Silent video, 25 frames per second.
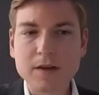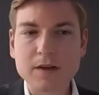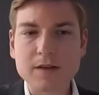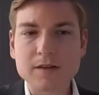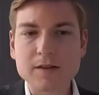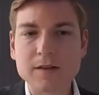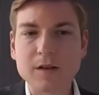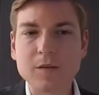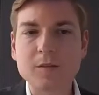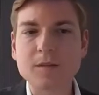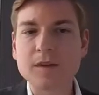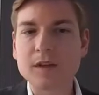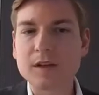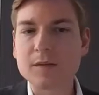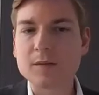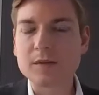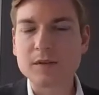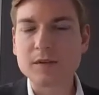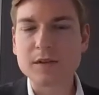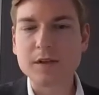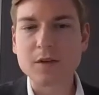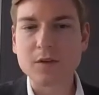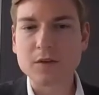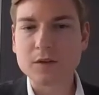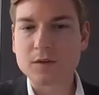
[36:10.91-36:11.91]
Sometimes
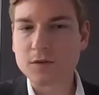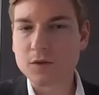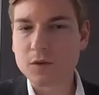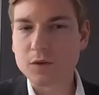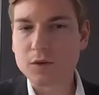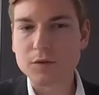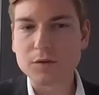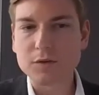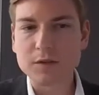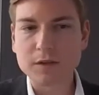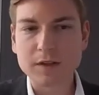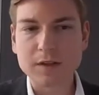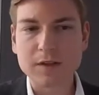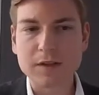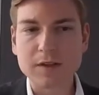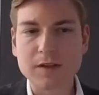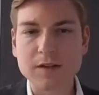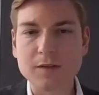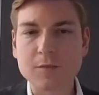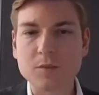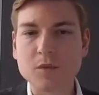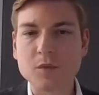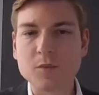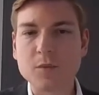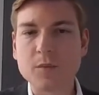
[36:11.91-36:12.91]
they are involved
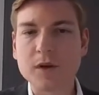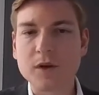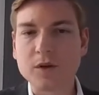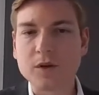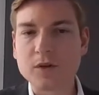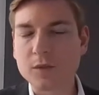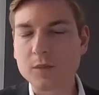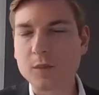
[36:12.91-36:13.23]
in preparing